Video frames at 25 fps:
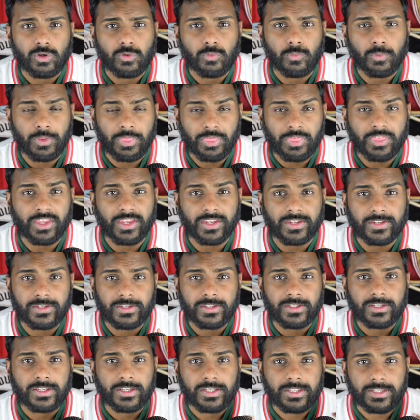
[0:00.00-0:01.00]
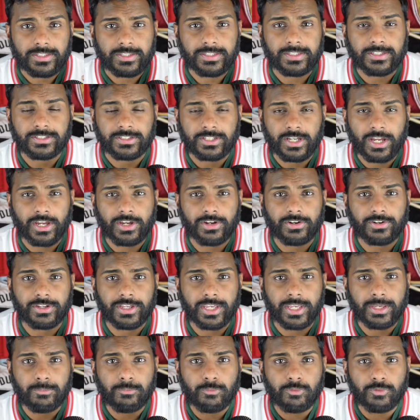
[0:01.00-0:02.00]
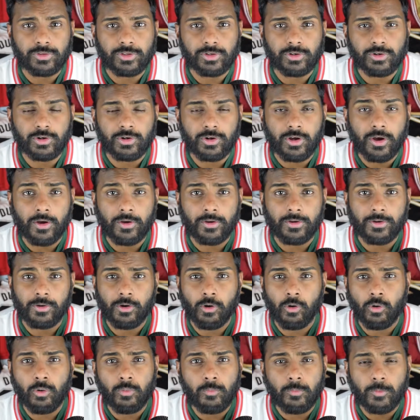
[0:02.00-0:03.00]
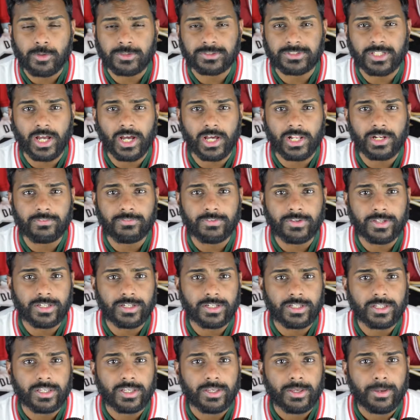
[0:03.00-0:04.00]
within the entire game when they were almost out of it.